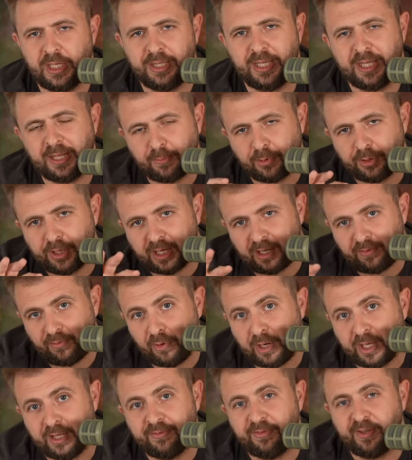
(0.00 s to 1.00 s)
And then I'm going to give you
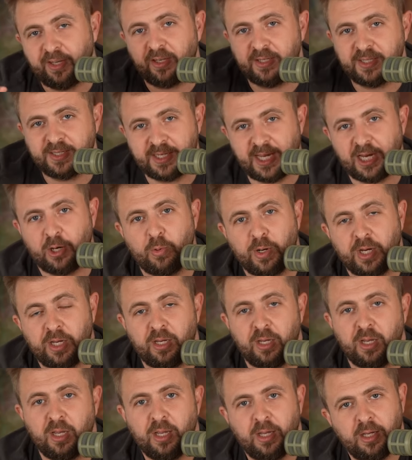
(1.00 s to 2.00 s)
kind of a
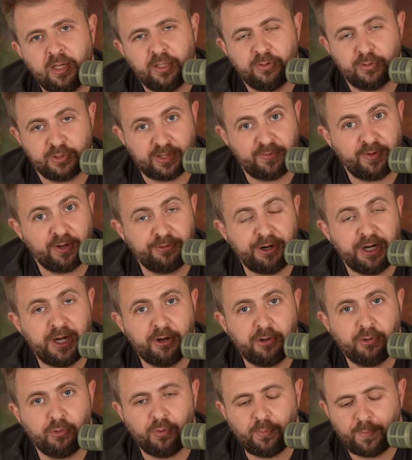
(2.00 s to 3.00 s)
segue to something really
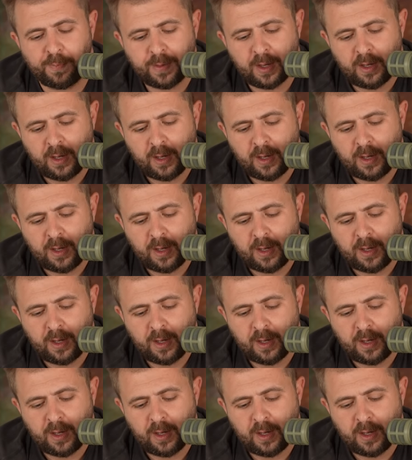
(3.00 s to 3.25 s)
cool.